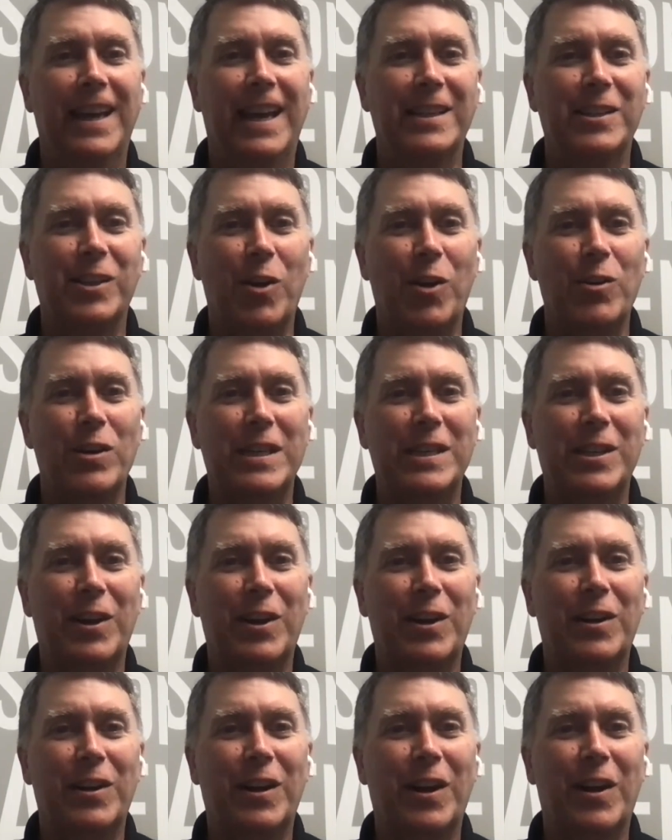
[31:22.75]
As always,
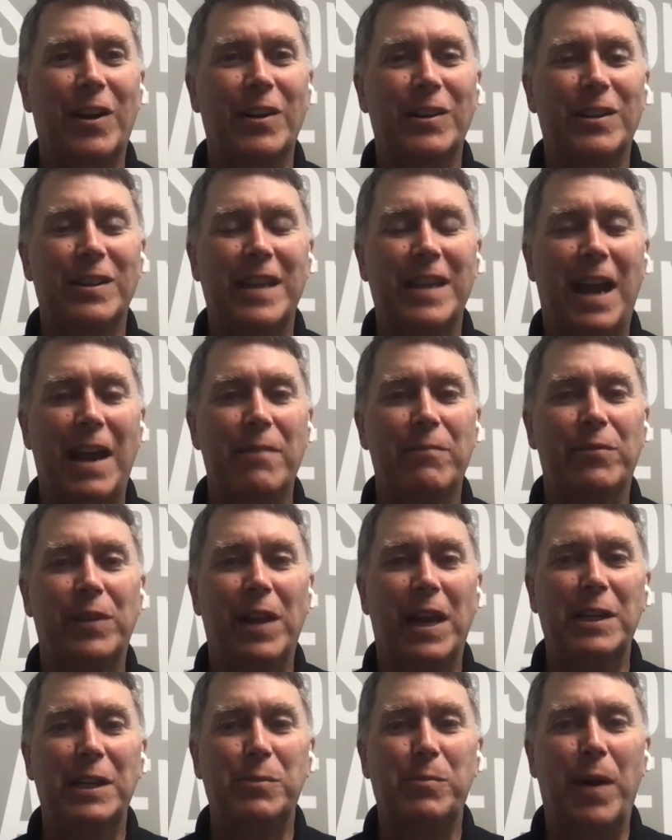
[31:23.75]
our time
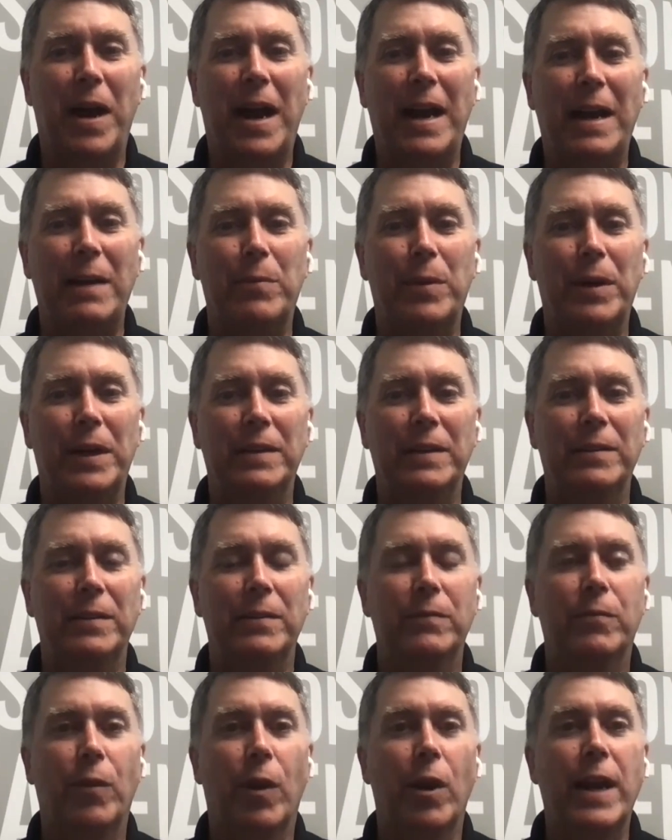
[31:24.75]
flies by, but
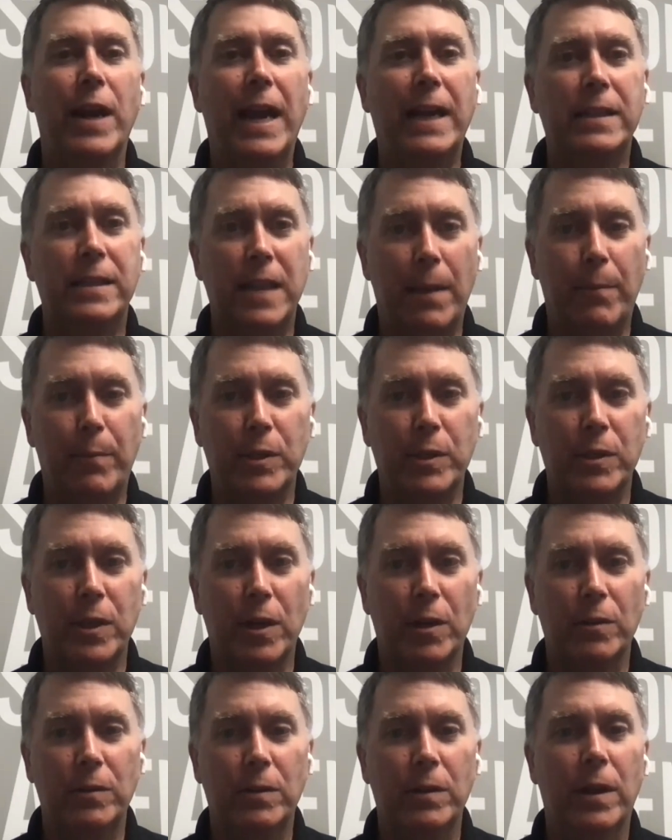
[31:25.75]
for our next
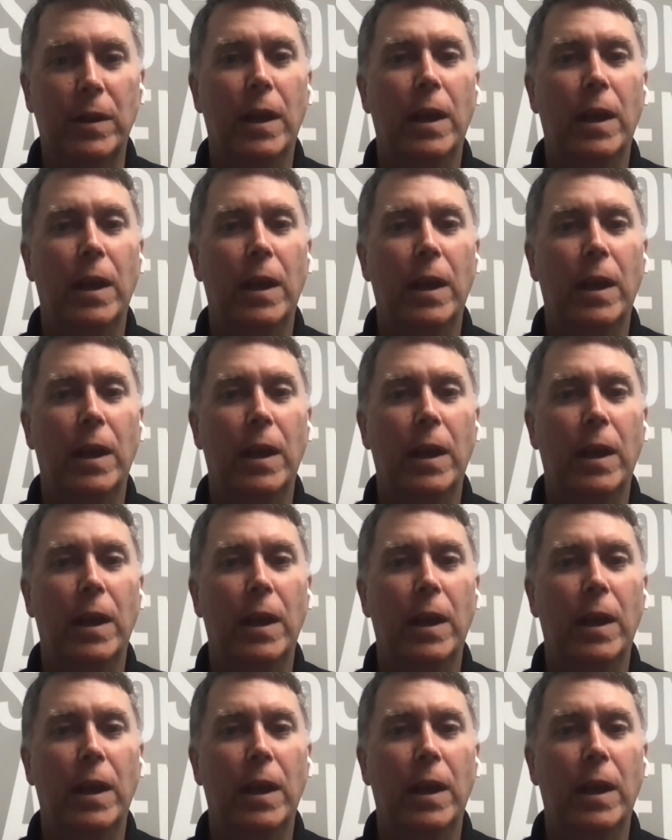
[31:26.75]
episode,